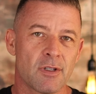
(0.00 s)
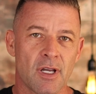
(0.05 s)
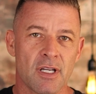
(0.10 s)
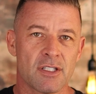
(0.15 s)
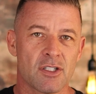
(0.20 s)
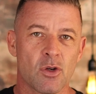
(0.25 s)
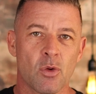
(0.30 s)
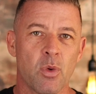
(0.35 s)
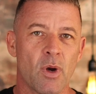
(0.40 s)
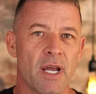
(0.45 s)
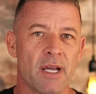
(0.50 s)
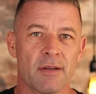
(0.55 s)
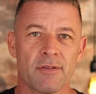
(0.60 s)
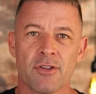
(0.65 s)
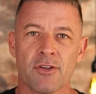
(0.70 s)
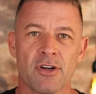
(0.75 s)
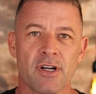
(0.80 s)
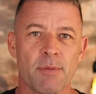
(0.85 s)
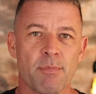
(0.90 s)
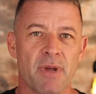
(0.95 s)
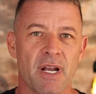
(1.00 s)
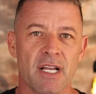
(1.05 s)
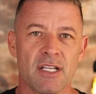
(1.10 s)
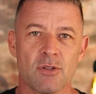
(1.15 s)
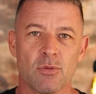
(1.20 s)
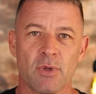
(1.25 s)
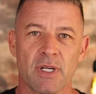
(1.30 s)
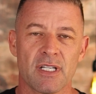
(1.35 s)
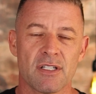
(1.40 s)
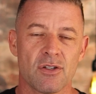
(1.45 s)
It's quick, 30
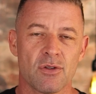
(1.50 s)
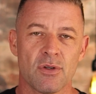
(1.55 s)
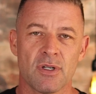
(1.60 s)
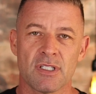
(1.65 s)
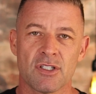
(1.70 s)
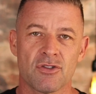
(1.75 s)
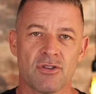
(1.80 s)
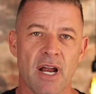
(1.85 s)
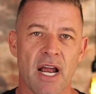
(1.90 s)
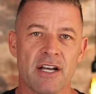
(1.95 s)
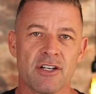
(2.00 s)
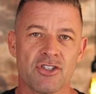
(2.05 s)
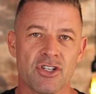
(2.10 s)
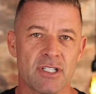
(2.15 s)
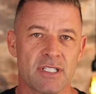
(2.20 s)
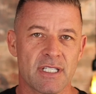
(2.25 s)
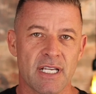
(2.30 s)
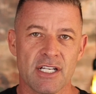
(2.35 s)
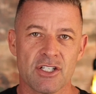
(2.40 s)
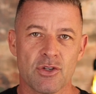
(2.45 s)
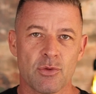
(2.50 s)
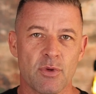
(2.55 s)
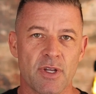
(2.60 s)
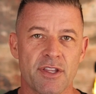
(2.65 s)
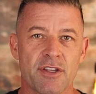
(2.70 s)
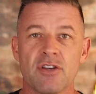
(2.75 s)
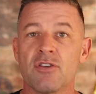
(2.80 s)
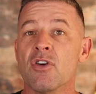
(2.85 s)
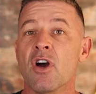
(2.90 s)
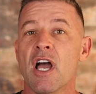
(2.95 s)
minutes. We could do a strategy session
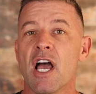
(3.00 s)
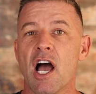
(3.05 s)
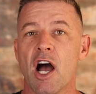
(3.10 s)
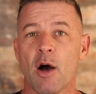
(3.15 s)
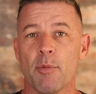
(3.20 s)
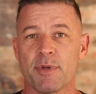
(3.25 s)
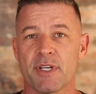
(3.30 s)
with you, help